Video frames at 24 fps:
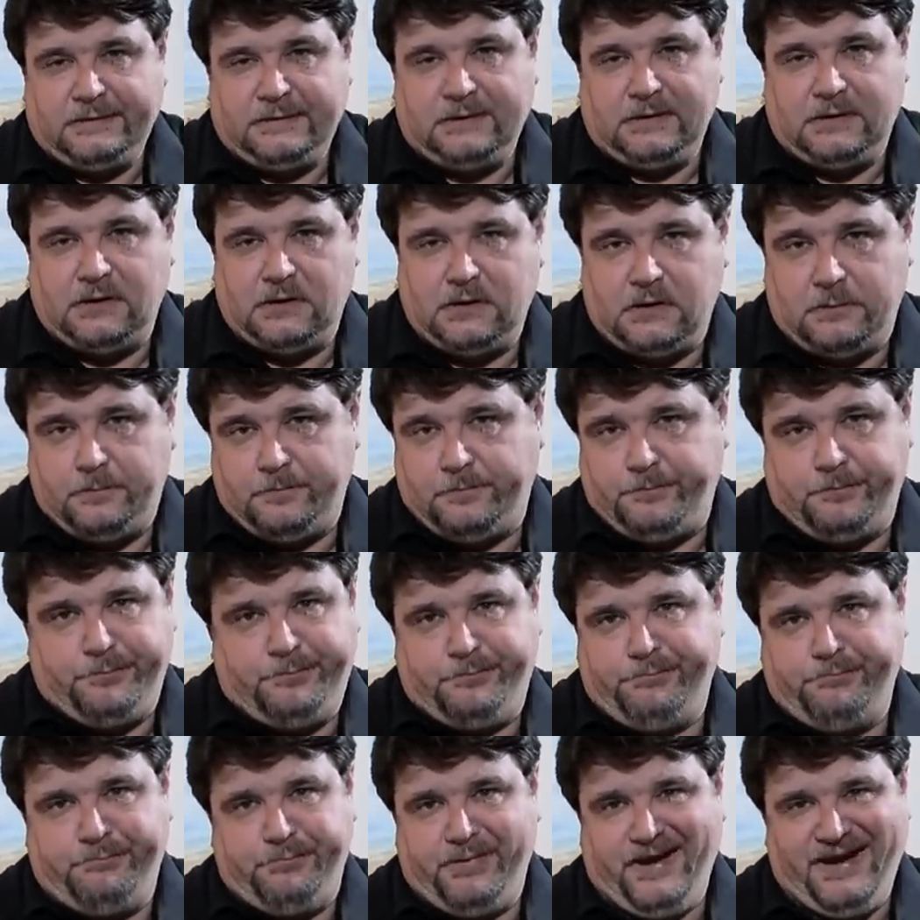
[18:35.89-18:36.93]
Uh,
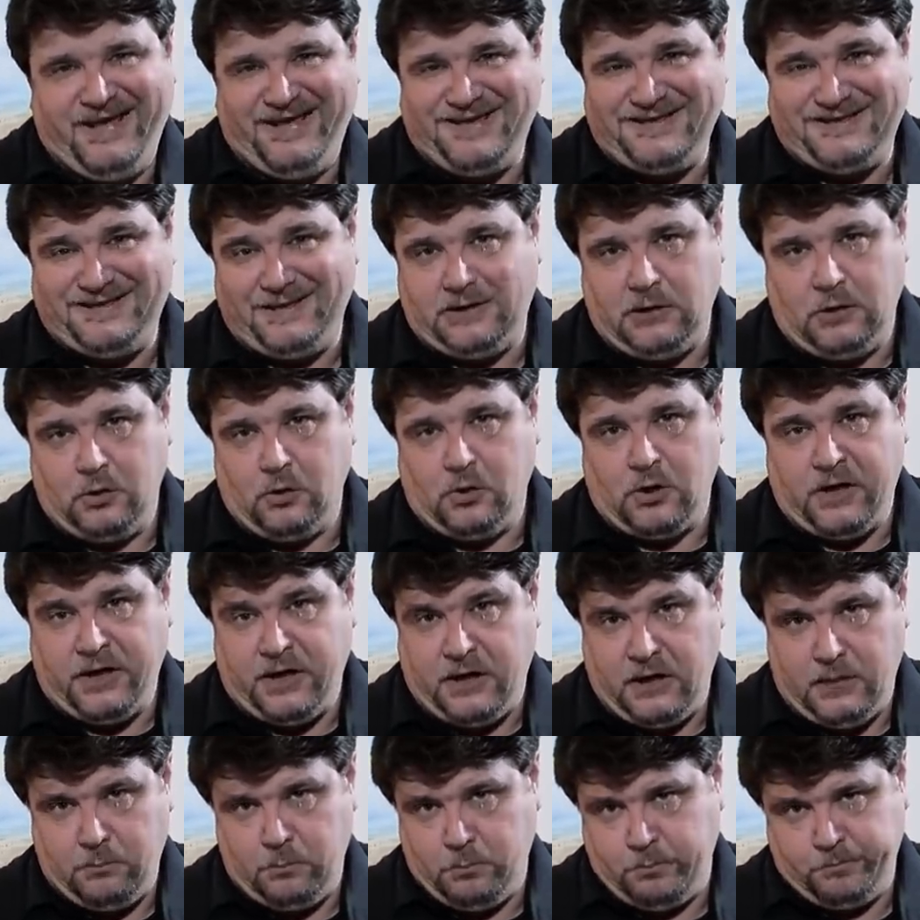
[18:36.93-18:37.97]
please ignore
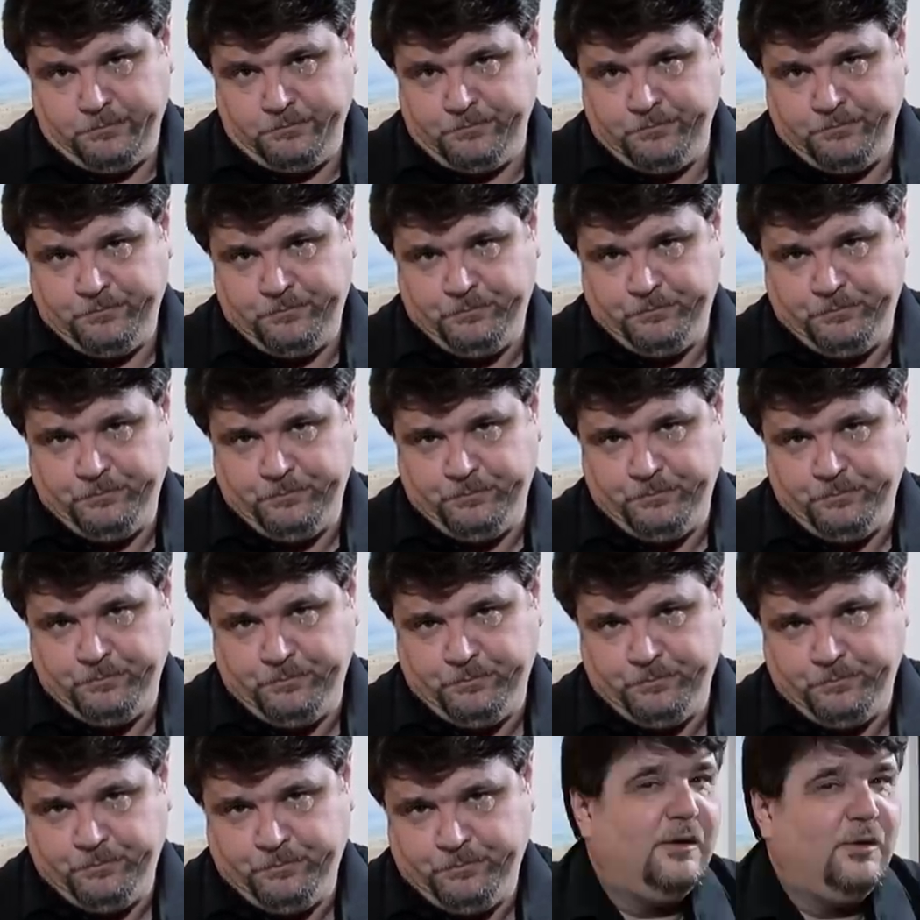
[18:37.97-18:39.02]
him.
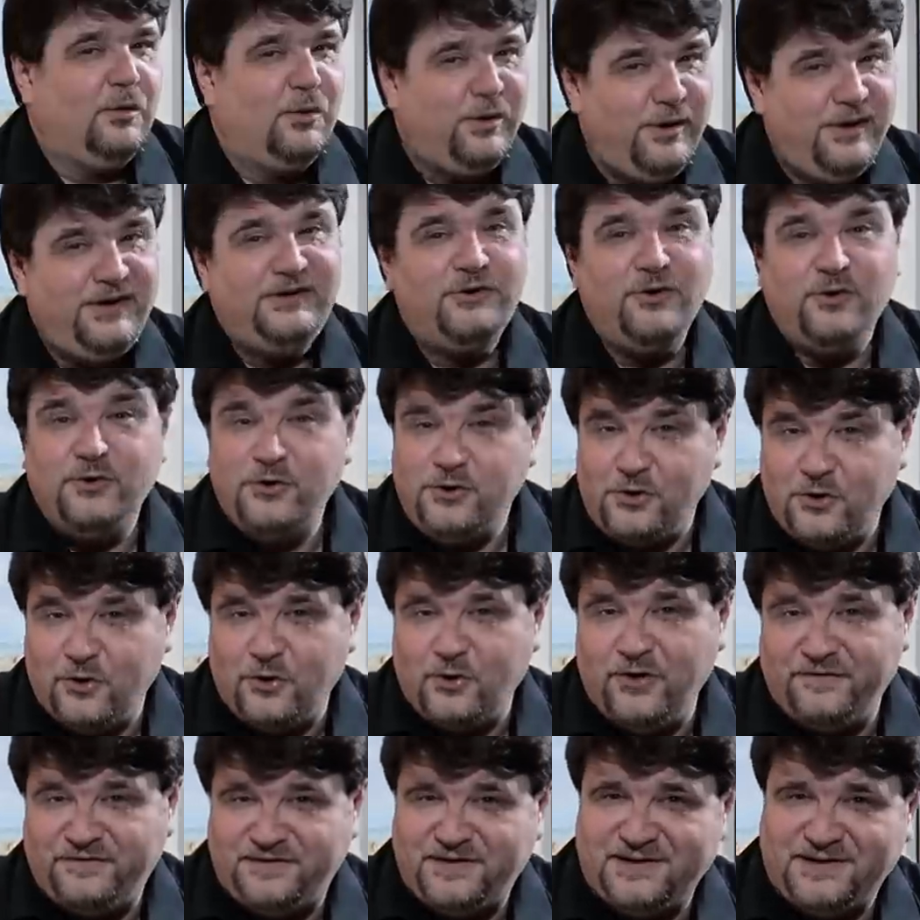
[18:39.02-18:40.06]
We don't know
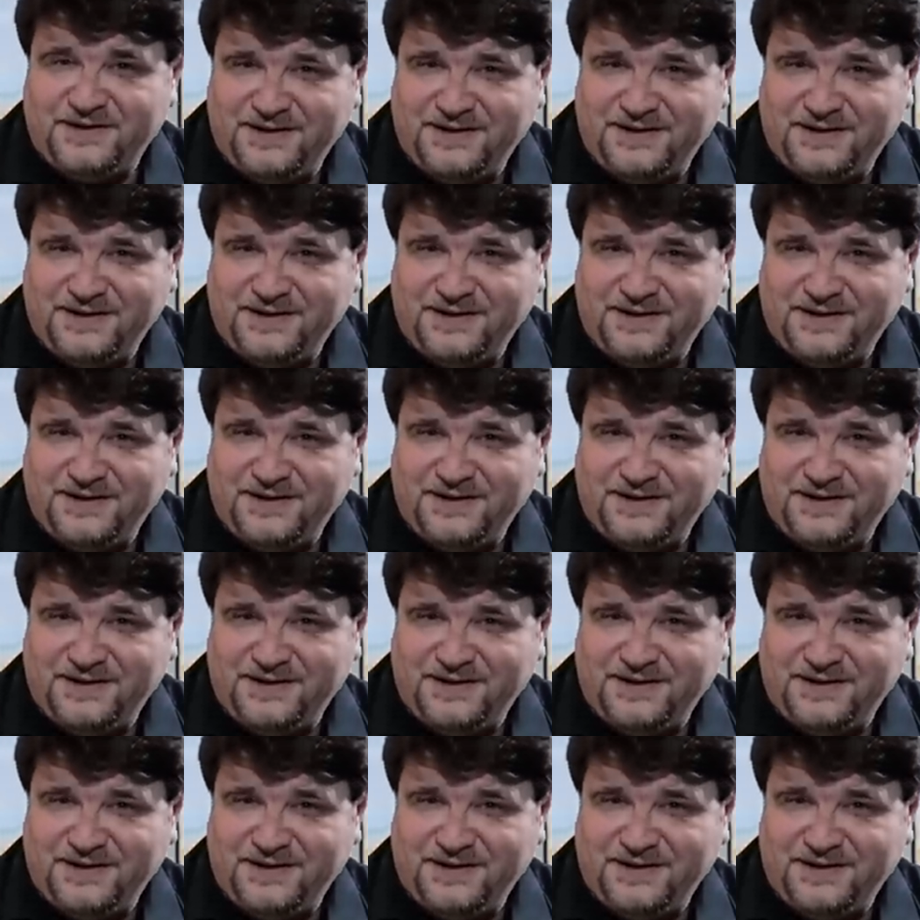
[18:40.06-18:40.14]
if the